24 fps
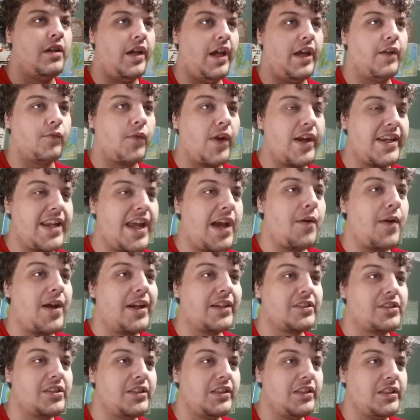And right now,
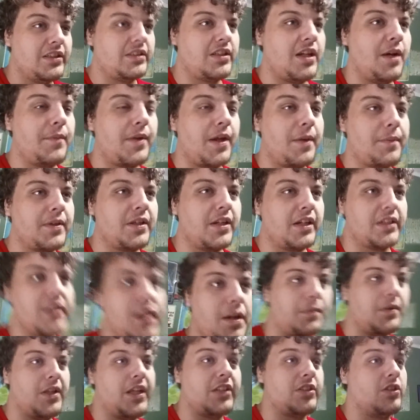actually, coming up in the next
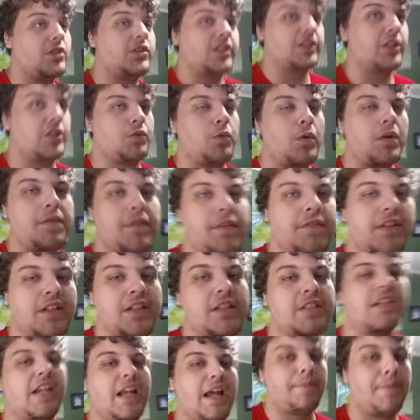couple days, RTX 2015
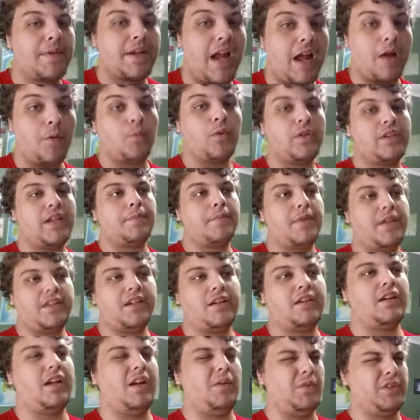is going to happen. I will not be
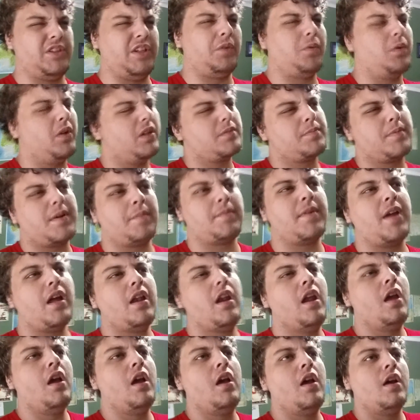there. I wish I was, but I'm
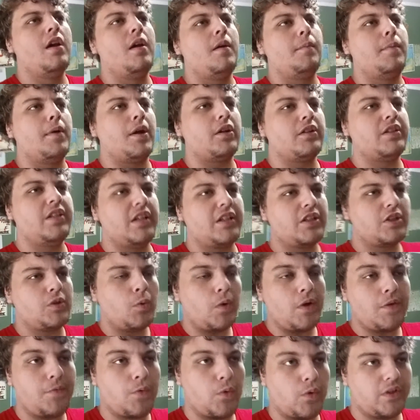not. But RTX
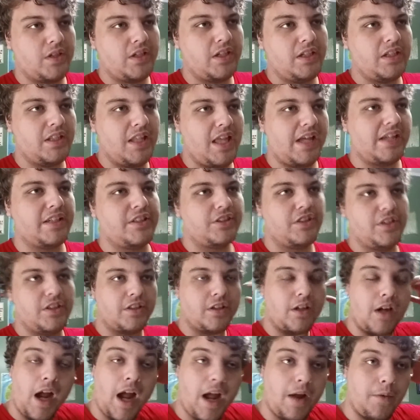2014 last
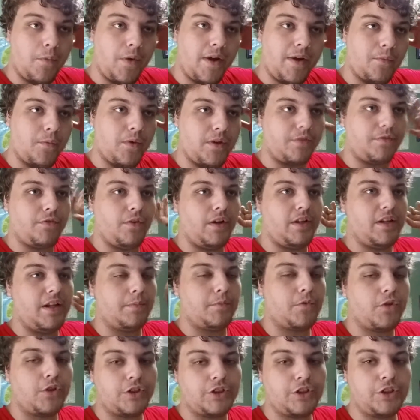year, I went with a friend
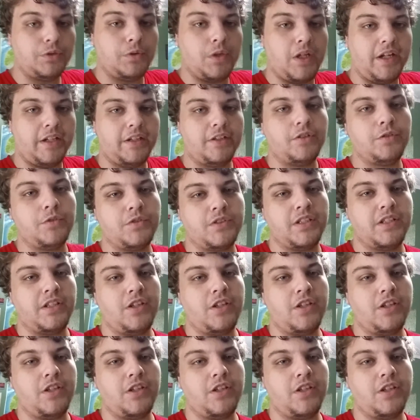named Chris Schuline, who's